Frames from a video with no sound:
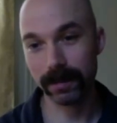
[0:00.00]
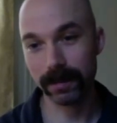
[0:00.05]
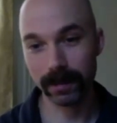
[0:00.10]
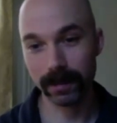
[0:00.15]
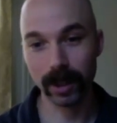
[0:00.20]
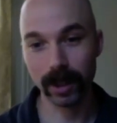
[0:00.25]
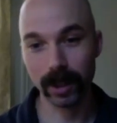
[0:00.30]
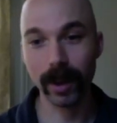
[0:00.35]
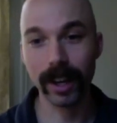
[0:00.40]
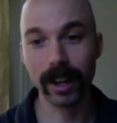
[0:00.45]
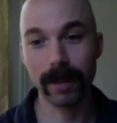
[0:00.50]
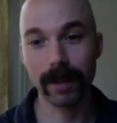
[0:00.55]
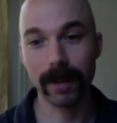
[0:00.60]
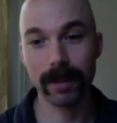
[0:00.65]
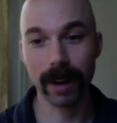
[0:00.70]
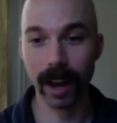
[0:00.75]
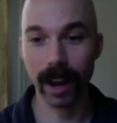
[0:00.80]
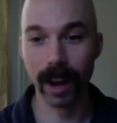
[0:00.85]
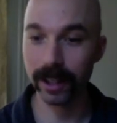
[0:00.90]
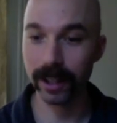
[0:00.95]
you end up
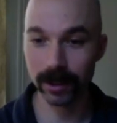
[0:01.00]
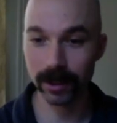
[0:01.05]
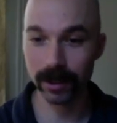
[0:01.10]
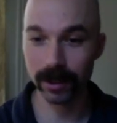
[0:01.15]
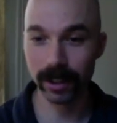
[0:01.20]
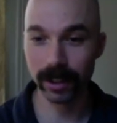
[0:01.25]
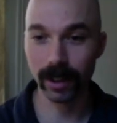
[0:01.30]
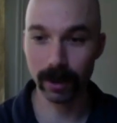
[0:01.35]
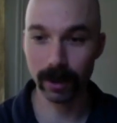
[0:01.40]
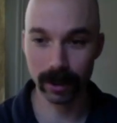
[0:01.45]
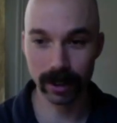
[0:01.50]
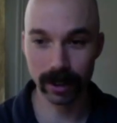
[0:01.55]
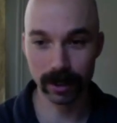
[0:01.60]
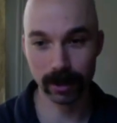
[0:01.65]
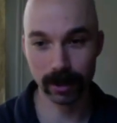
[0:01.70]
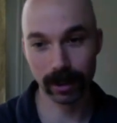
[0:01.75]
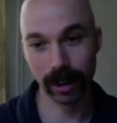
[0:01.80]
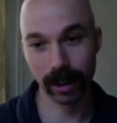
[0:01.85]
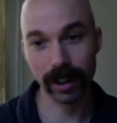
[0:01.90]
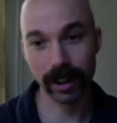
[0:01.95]
not using or
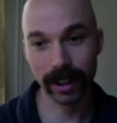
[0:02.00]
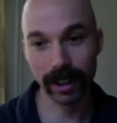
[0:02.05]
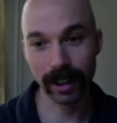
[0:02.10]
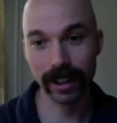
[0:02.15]
disregarding.